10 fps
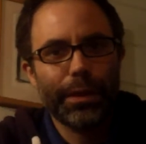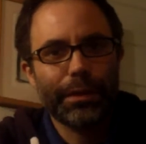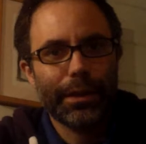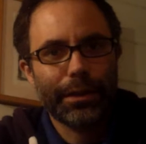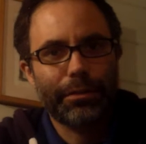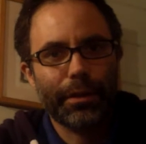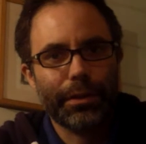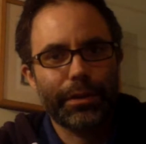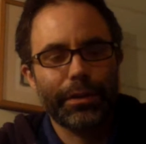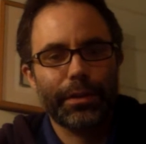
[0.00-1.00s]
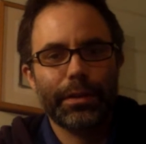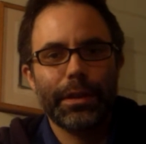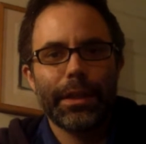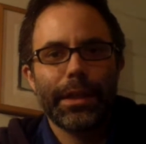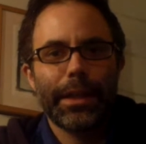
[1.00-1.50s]
ring-like structures,
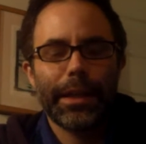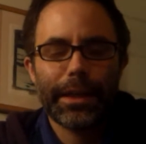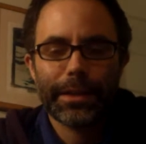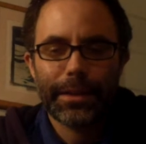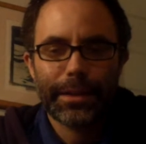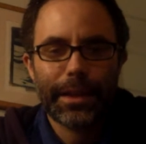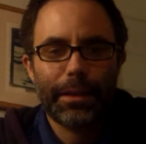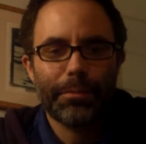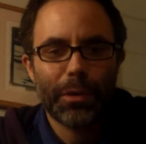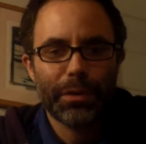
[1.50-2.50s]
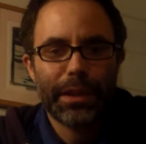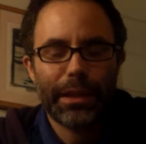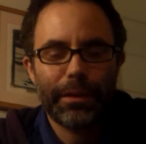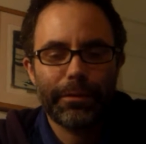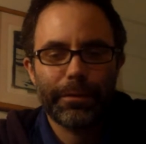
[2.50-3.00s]
and it has the same
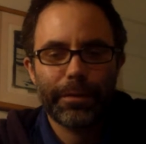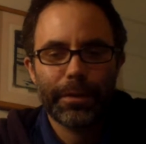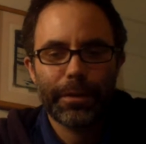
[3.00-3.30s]
motif.